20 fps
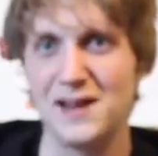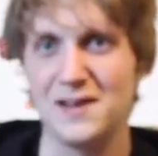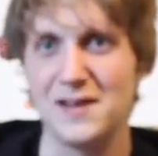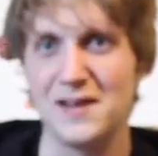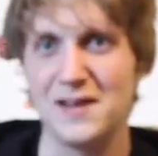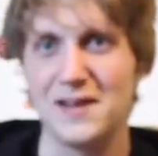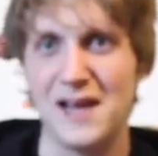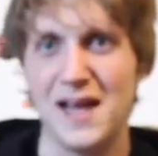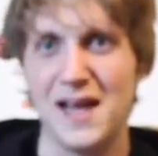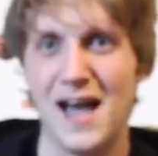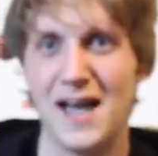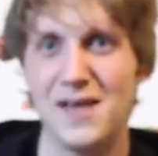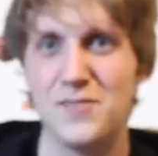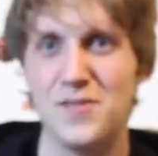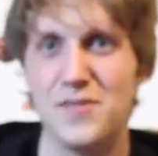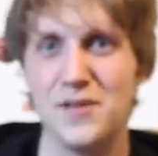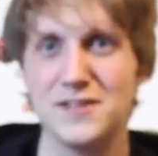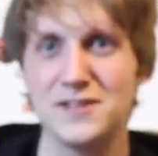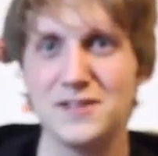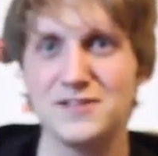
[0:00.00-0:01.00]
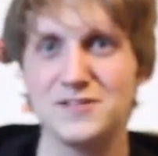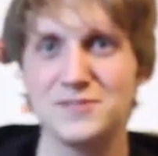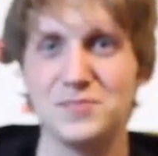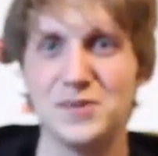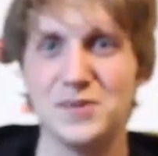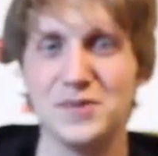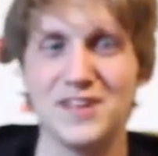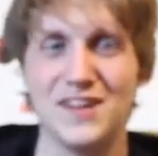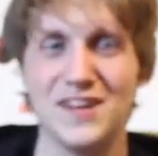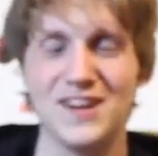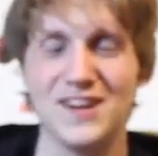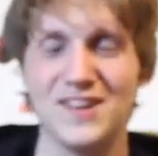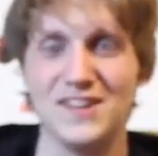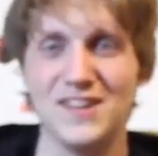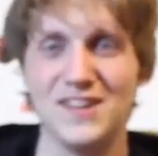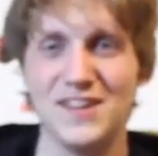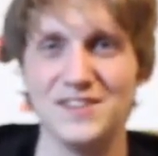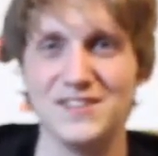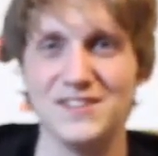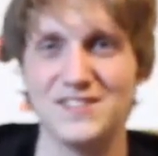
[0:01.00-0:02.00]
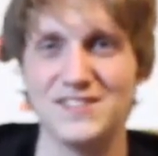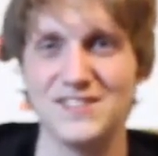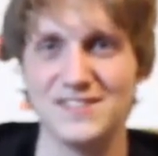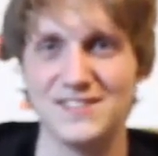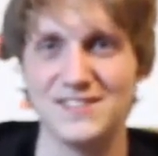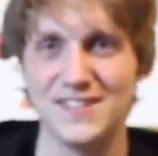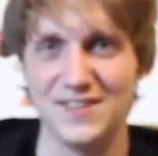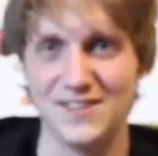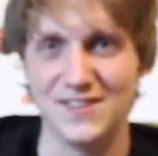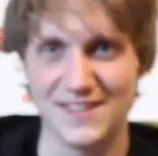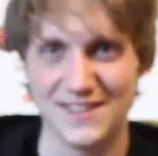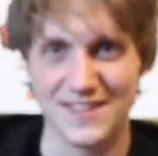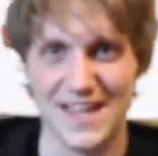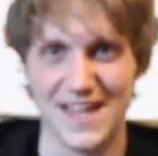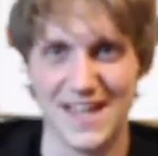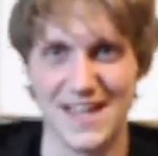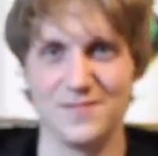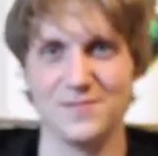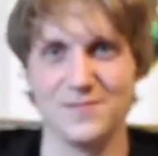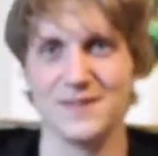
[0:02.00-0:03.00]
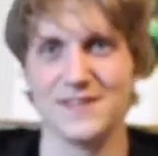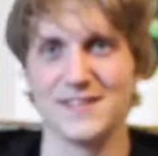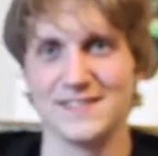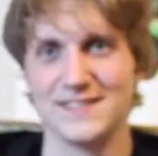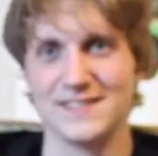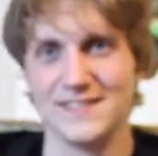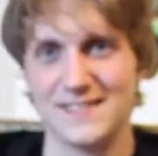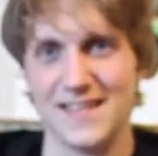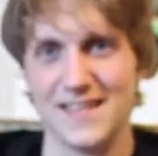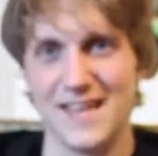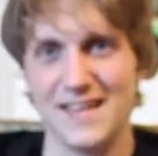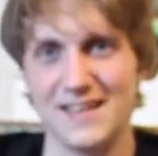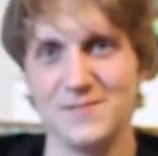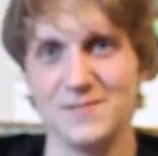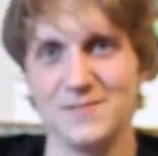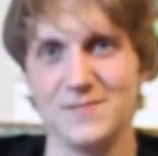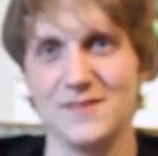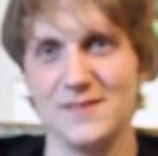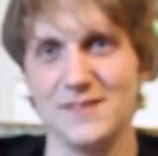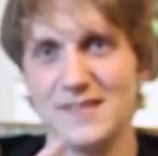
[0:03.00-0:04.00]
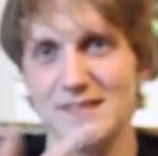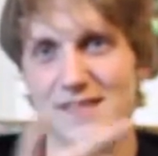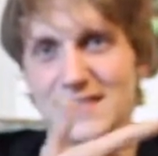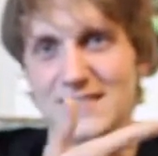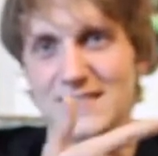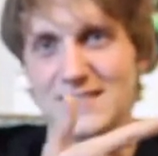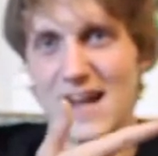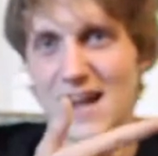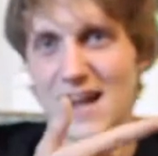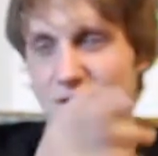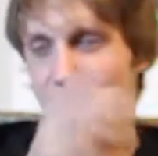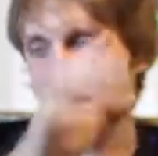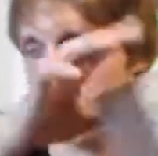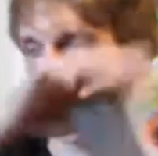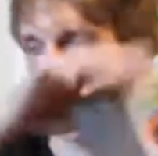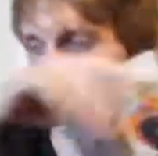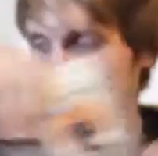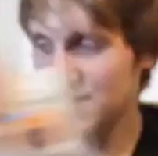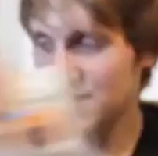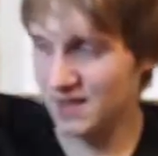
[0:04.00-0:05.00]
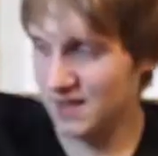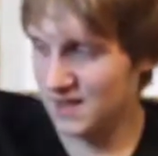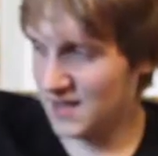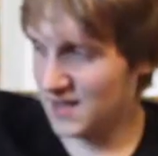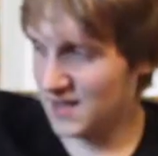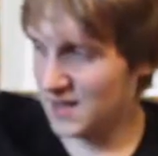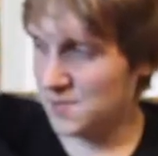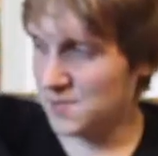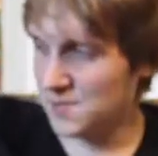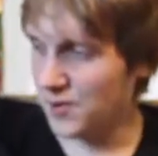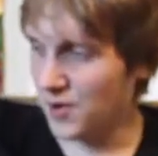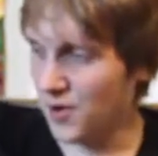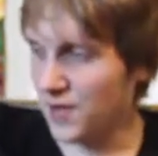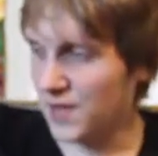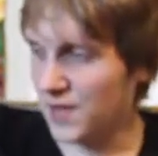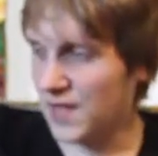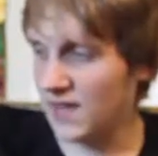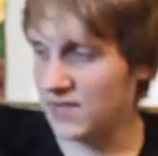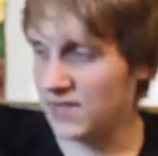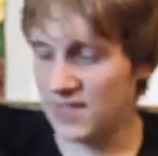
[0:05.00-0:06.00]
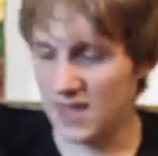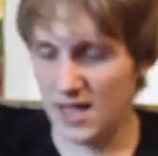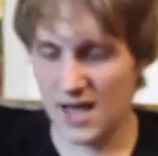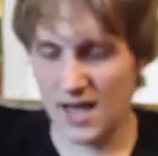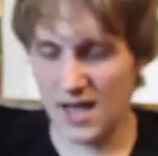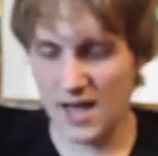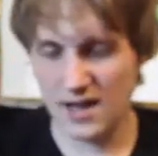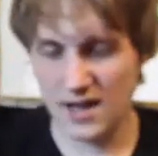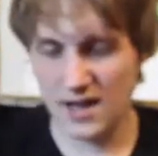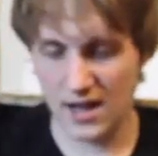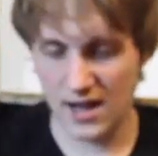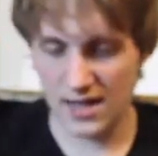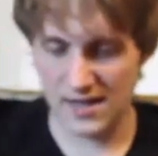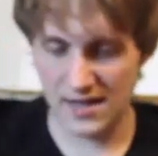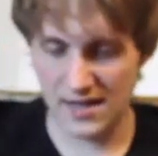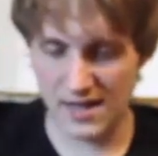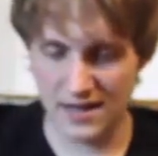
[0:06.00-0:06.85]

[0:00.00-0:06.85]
And I think they just put that on there just to sell the game, because this game is not great. But got that.